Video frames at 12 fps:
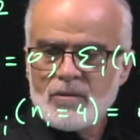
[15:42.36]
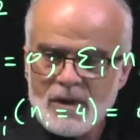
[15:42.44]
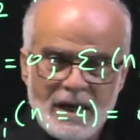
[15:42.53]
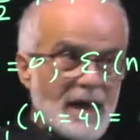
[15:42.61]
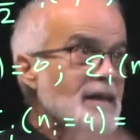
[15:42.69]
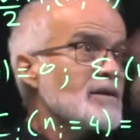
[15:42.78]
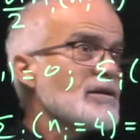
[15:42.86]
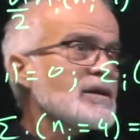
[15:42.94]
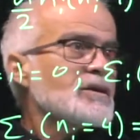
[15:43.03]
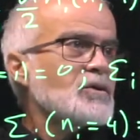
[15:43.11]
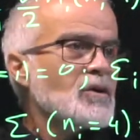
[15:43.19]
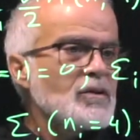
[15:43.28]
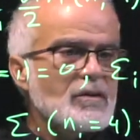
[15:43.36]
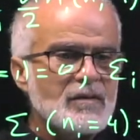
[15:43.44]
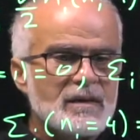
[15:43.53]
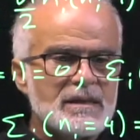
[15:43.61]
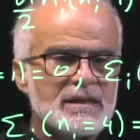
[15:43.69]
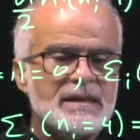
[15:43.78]
we calculated all of
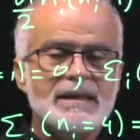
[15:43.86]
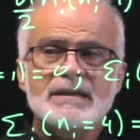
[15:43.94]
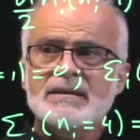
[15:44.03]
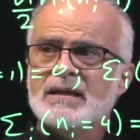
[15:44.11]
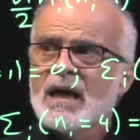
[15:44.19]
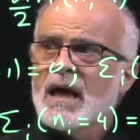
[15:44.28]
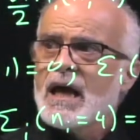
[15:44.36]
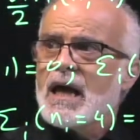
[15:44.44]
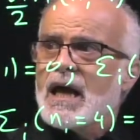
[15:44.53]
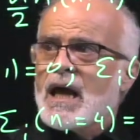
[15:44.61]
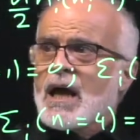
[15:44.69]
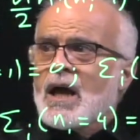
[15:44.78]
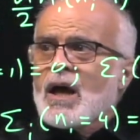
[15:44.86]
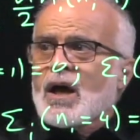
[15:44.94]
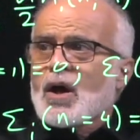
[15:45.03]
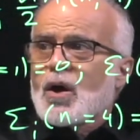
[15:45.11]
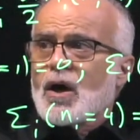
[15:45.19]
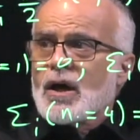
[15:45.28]
these things.
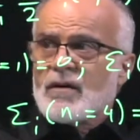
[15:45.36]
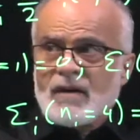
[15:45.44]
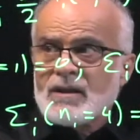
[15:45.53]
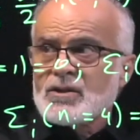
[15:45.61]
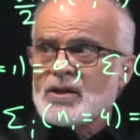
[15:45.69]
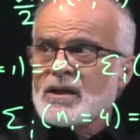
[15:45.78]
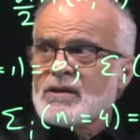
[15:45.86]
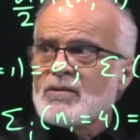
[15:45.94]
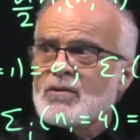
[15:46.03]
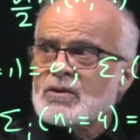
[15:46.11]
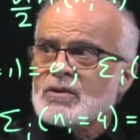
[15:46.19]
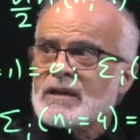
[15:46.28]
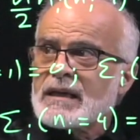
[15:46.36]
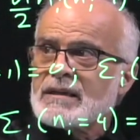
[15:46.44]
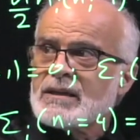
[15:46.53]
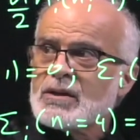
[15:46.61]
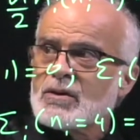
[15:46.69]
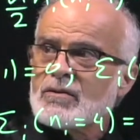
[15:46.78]
Eventually, we want to take
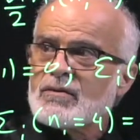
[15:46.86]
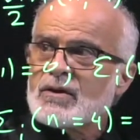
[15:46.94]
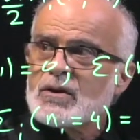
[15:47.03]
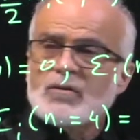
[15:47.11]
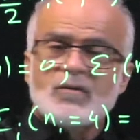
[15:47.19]
t over u